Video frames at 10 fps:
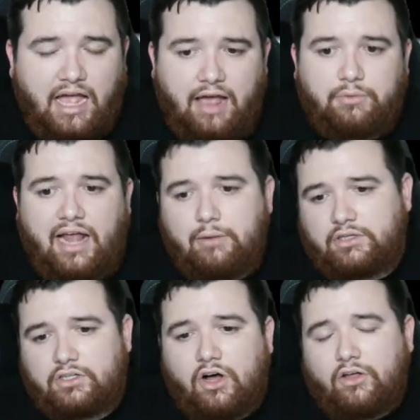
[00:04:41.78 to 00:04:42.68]
I
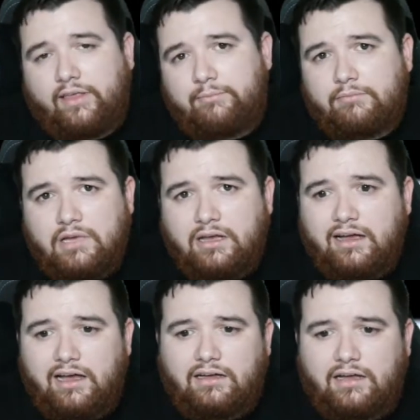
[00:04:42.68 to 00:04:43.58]
would call them
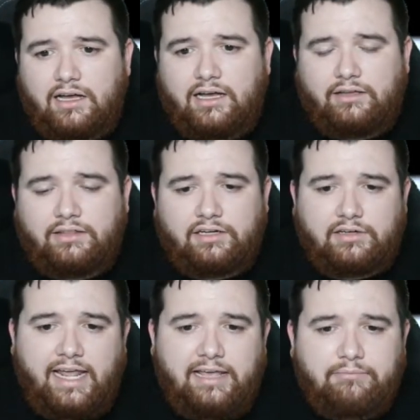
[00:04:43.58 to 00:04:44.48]
their
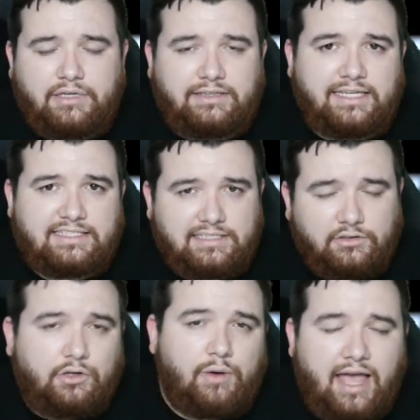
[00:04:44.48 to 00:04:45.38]
name, but they still
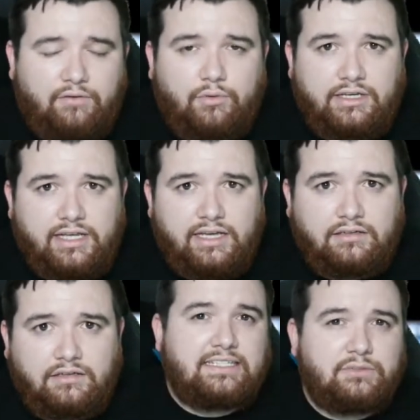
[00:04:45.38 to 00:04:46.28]
don't have one
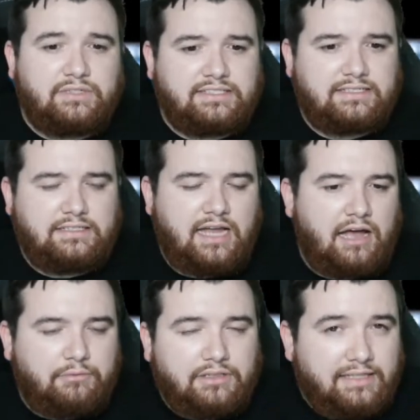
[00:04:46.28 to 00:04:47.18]
yet. This one's
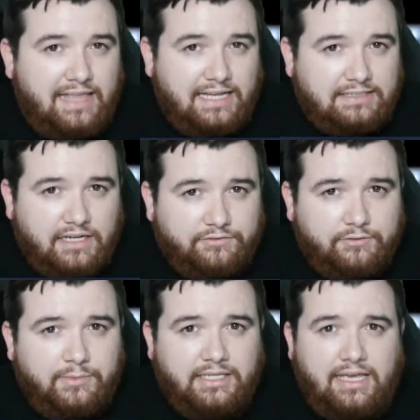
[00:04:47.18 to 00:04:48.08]
not really that tough for
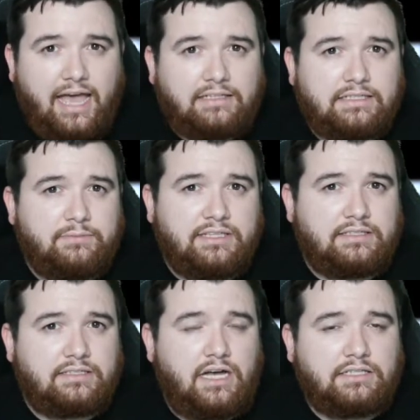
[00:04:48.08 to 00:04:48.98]
me. Alex Smith
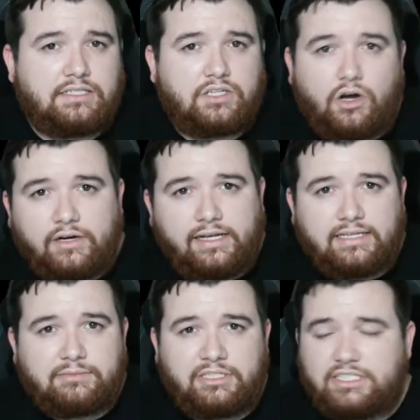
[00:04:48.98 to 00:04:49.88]
is not starting
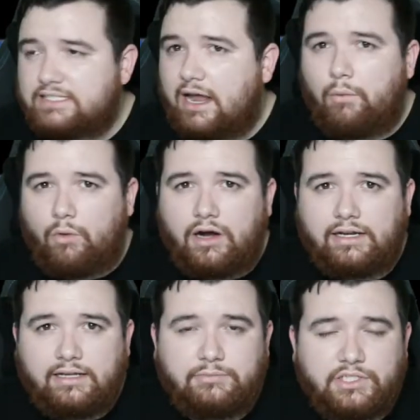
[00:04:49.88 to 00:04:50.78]
as much as I
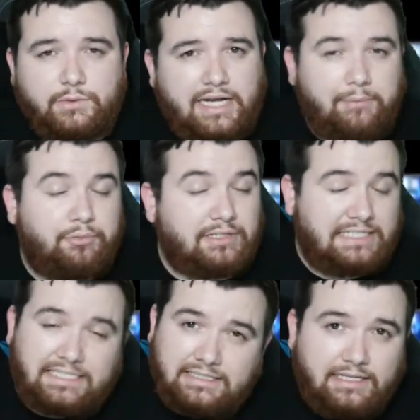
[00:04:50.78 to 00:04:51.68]
wanted him to, and I
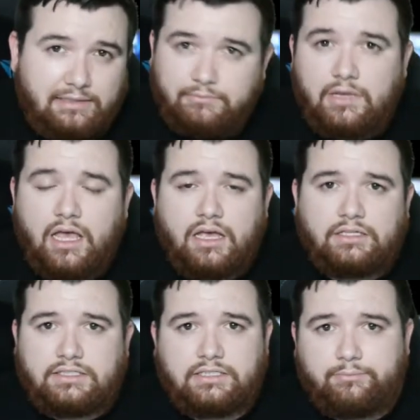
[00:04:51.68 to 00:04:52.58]
predicted him
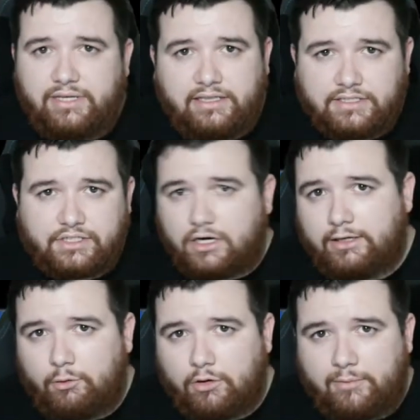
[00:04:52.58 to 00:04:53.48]
to be the
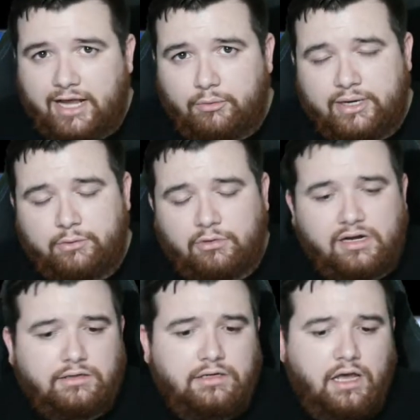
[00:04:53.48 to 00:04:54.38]
starting quarterback week
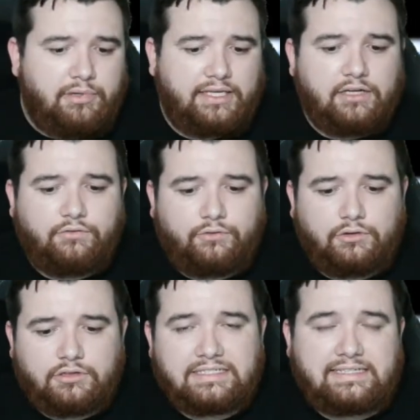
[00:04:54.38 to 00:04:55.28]
1. But Kendall
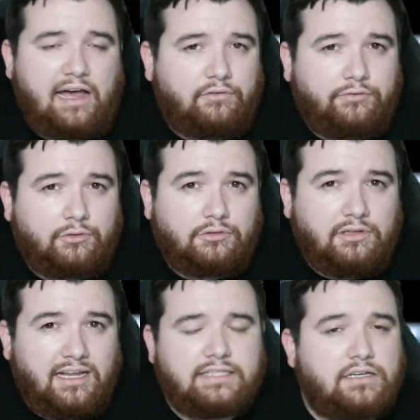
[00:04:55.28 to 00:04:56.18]
Fuller is
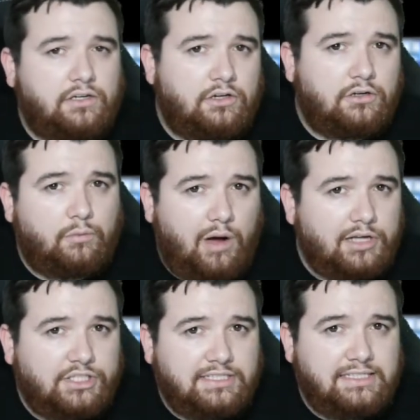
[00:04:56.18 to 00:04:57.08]
doubtful. That's going to hurt
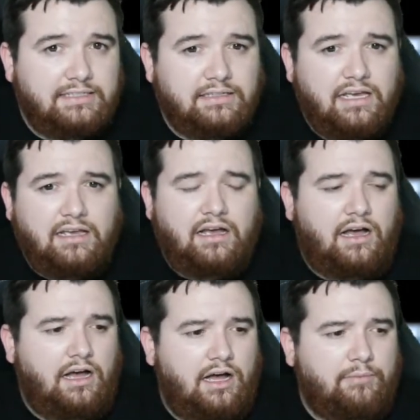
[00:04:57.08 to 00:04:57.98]
Washington.
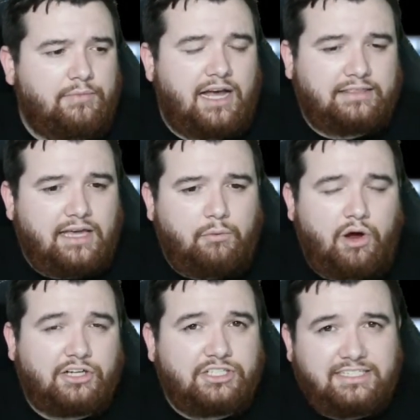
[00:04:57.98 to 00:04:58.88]
Not that
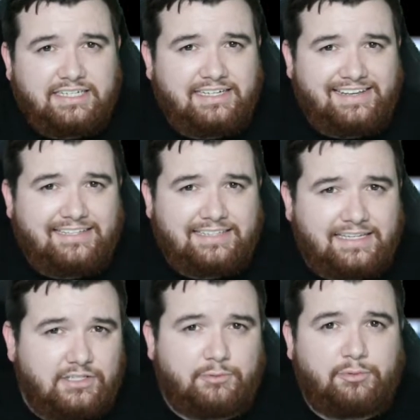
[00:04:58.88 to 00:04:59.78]
Washington is
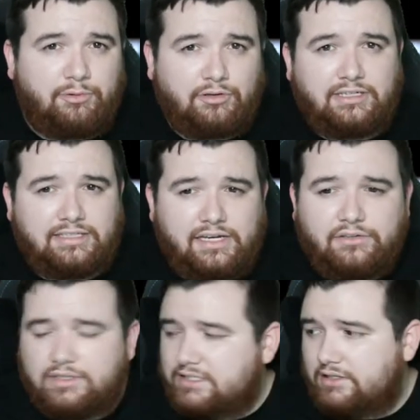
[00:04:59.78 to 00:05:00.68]
a Super Bowl
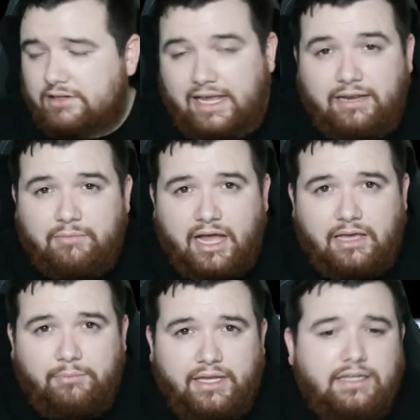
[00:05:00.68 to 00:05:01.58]
contender this year, in my
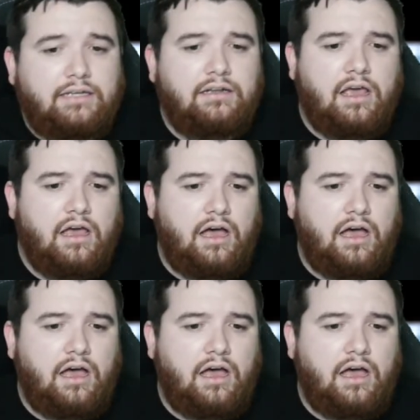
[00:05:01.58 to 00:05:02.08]
opinion.